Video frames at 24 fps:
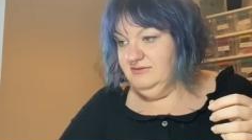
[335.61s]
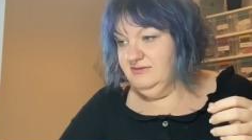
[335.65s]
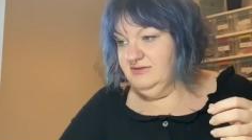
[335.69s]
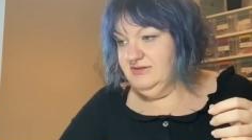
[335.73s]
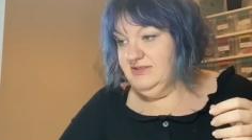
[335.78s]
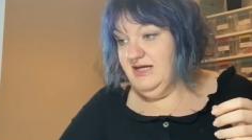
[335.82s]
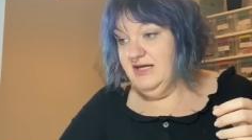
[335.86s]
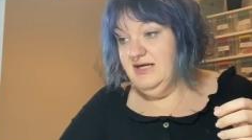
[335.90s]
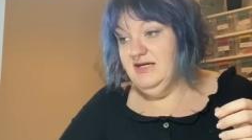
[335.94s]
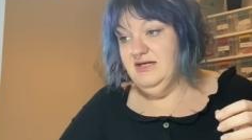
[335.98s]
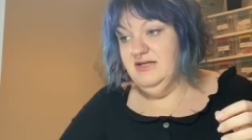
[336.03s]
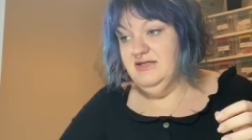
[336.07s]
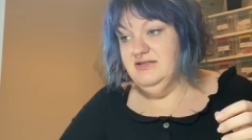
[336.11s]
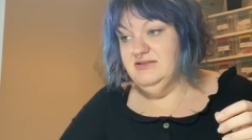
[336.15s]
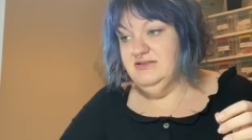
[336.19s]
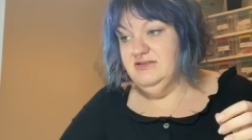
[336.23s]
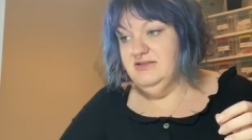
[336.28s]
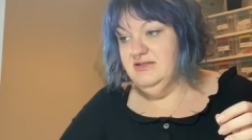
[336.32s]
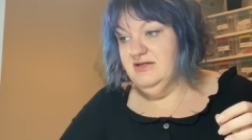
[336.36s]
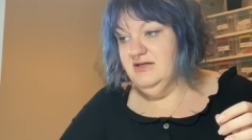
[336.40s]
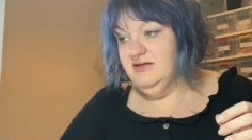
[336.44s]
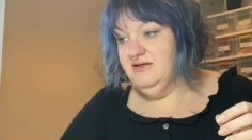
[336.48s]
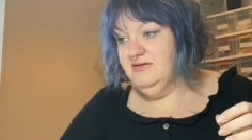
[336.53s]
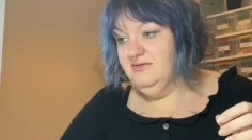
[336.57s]

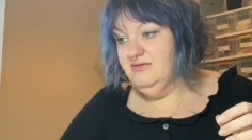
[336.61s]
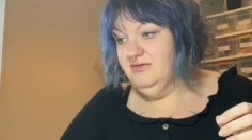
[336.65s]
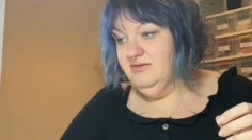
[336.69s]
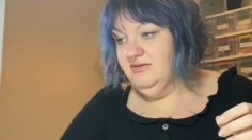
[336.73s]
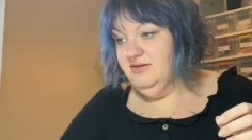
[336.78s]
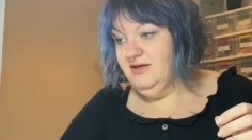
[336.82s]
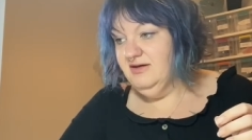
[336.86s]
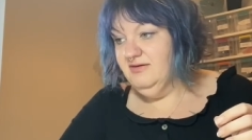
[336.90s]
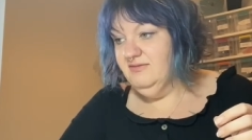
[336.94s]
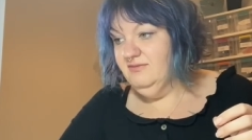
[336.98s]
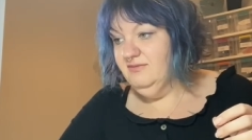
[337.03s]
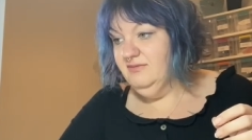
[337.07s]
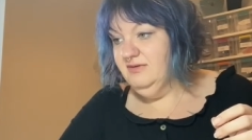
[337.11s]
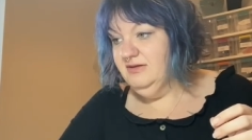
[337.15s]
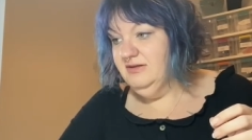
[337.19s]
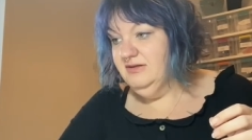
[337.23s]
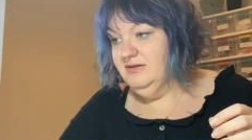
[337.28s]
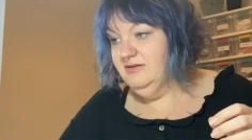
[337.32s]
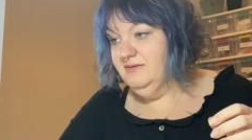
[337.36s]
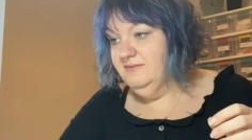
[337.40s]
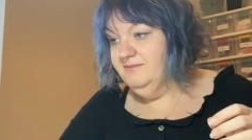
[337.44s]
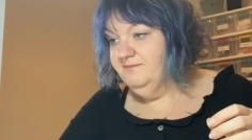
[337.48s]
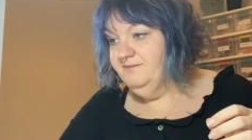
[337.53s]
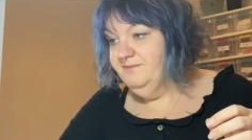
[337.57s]
£10.99 on that
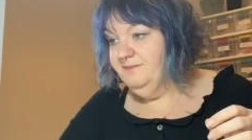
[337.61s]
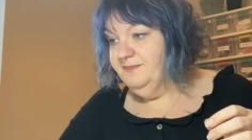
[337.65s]
one.